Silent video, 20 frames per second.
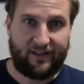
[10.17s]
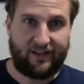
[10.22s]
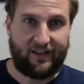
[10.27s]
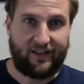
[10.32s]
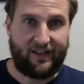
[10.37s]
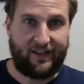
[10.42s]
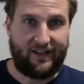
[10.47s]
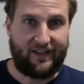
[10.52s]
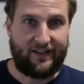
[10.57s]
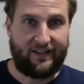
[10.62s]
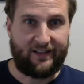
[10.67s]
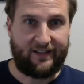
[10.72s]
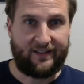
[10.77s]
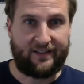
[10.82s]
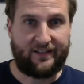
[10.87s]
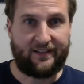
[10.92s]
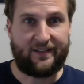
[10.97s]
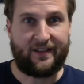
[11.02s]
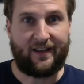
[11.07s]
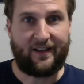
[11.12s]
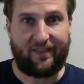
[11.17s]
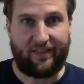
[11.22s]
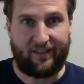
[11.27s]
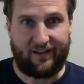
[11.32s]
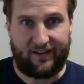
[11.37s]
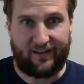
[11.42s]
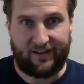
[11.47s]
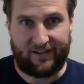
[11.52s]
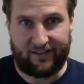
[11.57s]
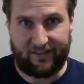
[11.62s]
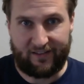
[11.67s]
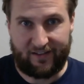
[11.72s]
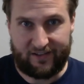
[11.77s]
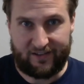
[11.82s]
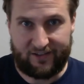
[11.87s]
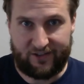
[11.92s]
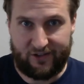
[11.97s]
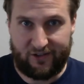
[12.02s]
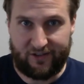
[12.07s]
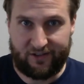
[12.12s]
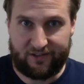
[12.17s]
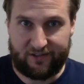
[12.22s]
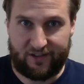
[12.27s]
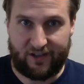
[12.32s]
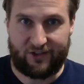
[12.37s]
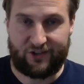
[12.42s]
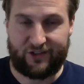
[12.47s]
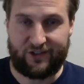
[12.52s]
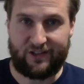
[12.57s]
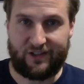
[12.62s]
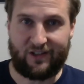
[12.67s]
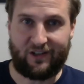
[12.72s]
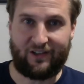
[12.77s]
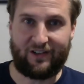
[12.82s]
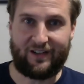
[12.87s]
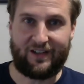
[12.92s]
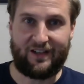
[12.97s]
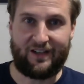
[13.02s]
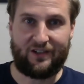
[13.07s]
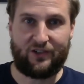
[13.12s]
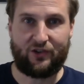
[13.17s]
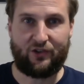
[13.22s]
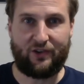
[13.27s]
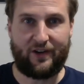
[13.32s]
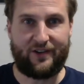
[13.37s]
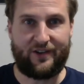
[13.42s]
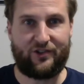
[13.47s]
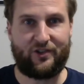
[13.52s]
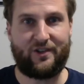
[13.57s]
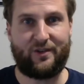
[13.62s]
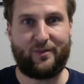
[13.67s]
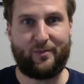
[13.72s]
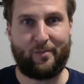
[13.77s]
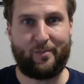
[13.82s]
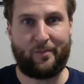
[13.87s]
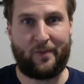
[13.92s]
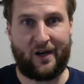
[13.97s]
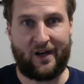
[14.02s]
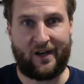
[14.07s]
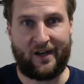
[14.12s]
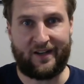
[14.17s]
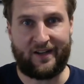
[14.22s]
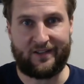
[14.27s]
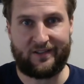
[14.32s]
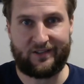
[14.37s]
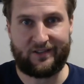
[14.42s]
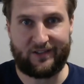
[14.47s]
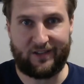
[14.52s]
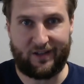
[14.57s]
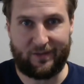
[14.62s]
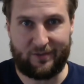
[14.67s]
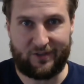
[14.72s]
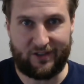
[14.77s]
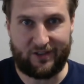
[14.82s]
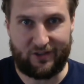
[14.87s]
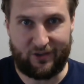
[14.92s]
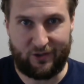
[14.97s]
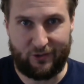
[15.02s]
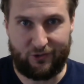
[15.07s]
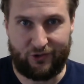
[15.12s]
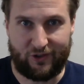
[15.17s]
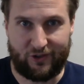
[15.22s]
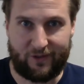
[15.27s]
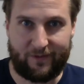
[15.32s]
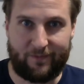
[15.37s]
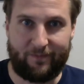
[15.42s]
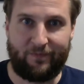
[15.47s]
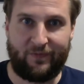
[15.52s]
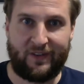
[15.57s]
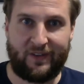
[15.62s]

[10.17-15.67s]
and I thought let's do this session on integration by substitution.